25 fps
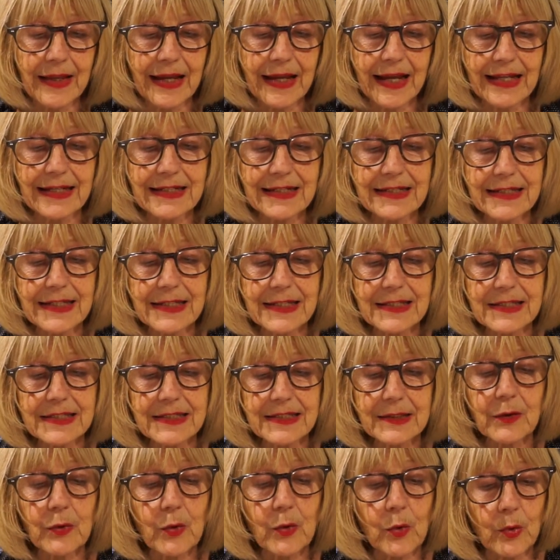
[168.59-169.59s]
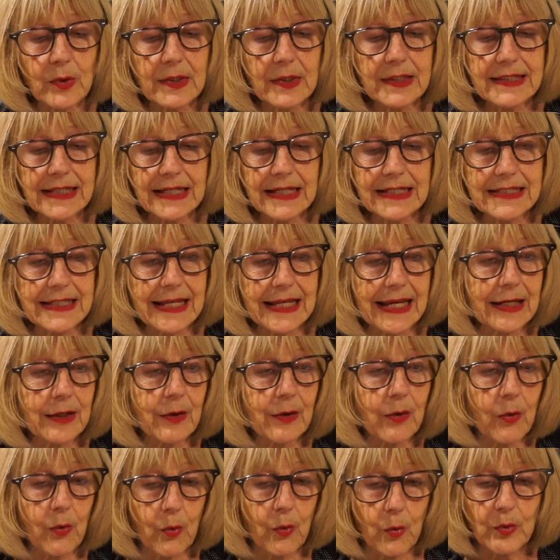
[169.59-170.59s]
And it's called, as I
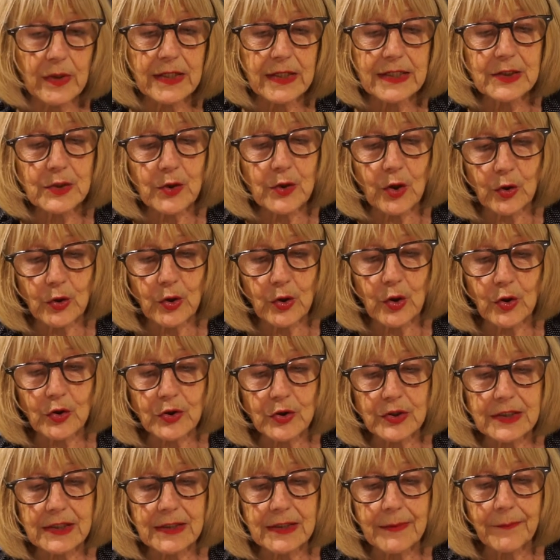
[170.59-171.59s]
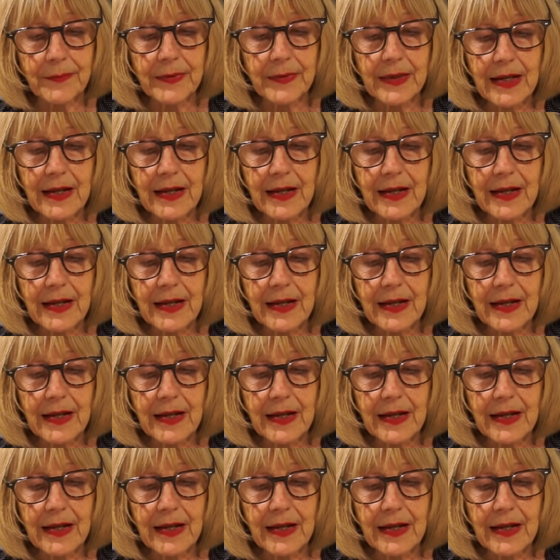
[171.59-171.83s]
say, All is Not Lost.